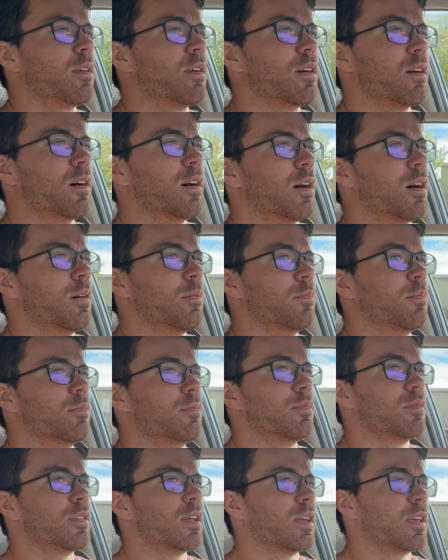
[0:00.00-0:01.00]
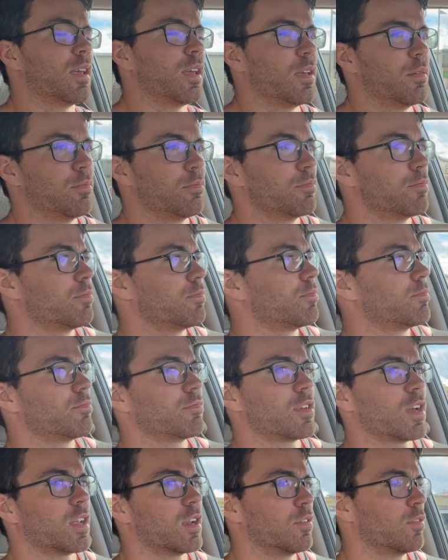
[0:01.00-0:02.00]
um, like a
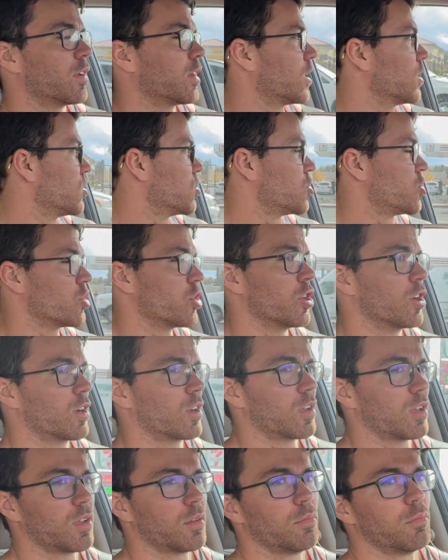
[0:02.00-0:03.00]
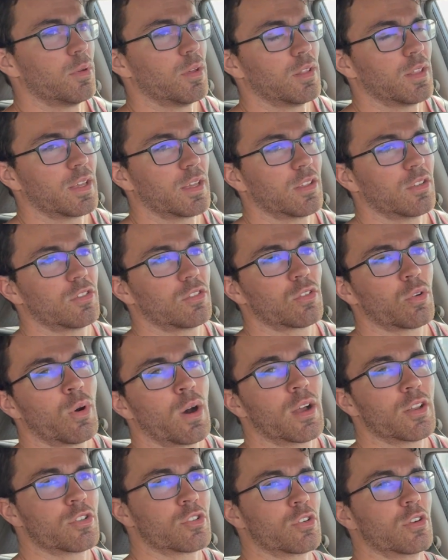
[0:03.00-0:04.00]
kind of like a jerk, but like a
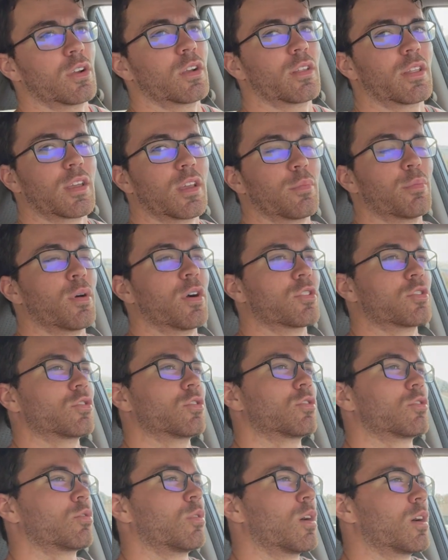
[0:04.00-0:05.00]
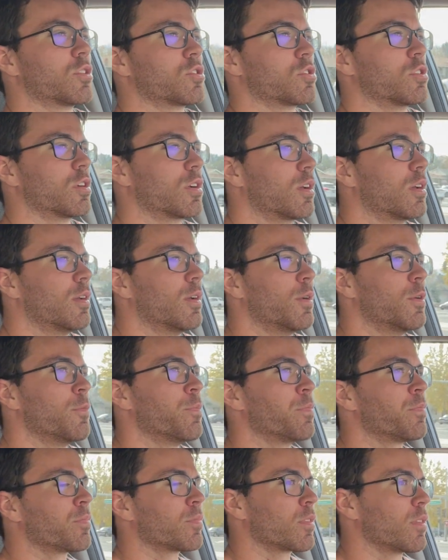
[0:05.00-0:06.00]
squat jerk, like a partial squat jerk.
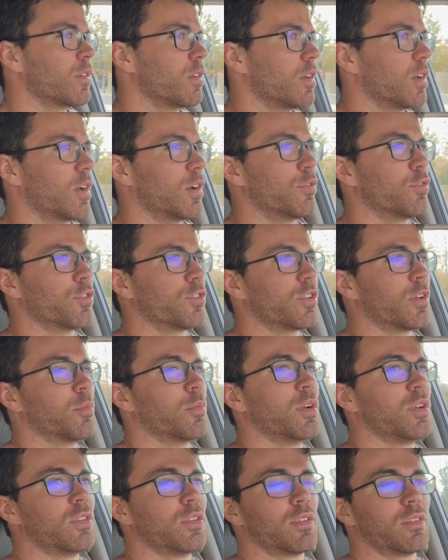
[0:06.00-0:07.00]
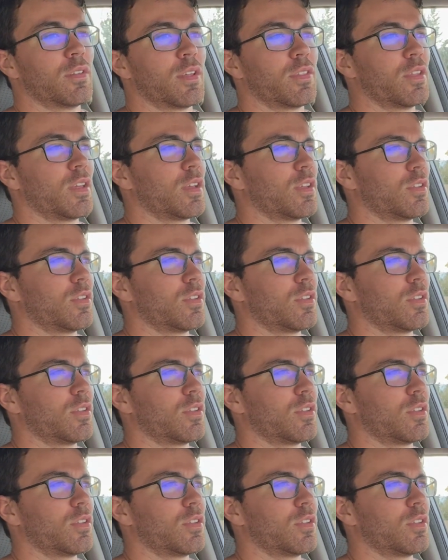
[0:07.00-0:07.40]
Uh, for some reason, I think